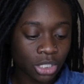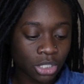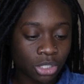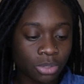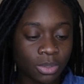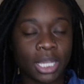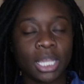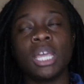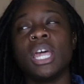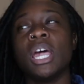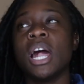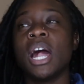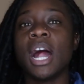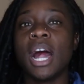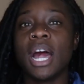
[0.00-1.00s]
to do it?
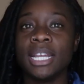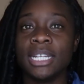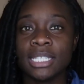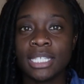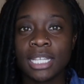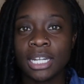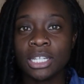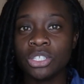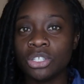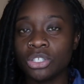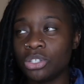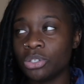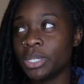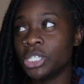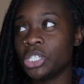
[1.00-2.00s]
I decided to
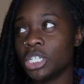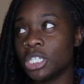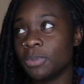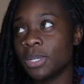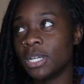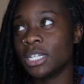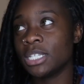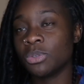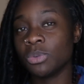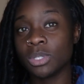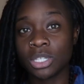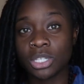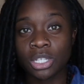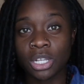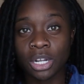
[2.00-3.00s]
do it just because it
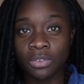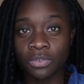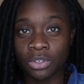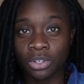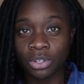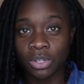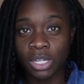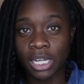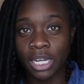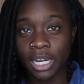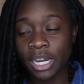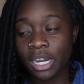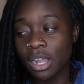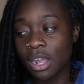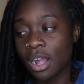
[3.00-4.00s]
was the start of the new
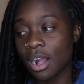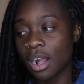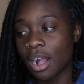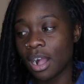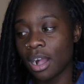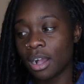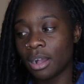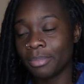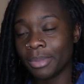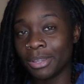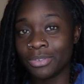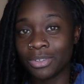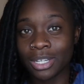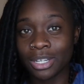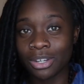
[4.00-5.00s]
year.
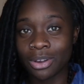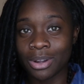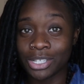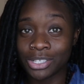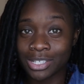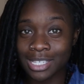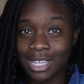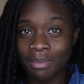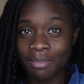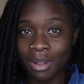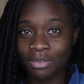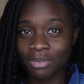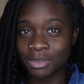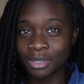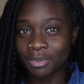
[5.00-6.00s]
If you didn't know, I just came
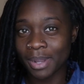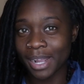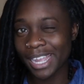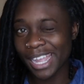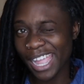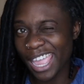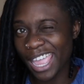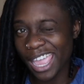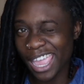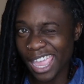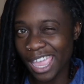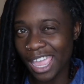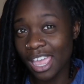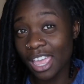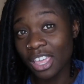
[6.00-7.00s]
back from Dubai.
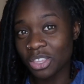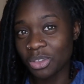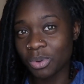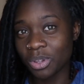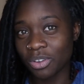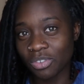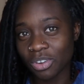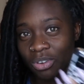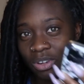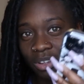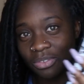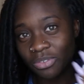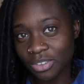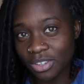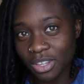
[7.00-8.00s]
You would have known
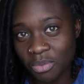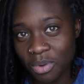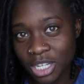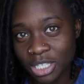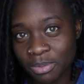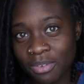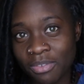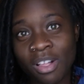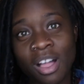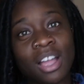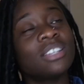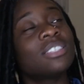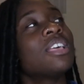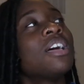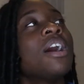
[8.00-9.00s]
if you watch my
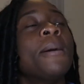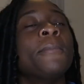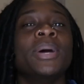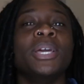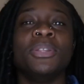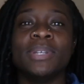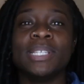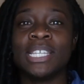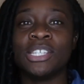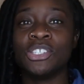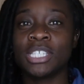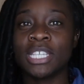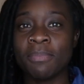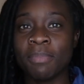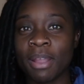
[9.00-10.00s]
vlogs. But anyways, I
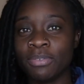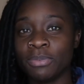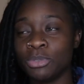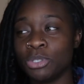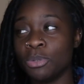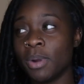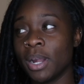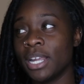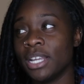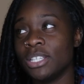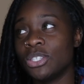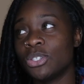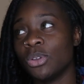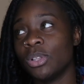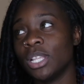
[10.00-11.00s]
just came back from Dubai,
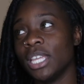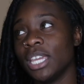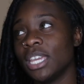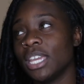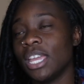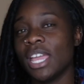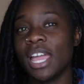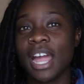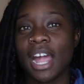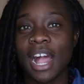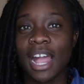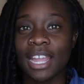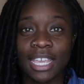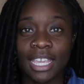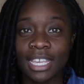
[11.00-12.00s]
so like
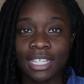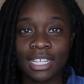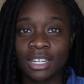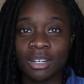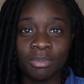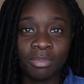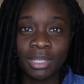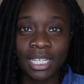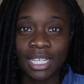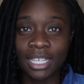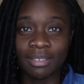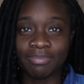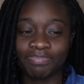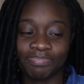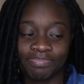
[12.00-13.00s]
I ate like complete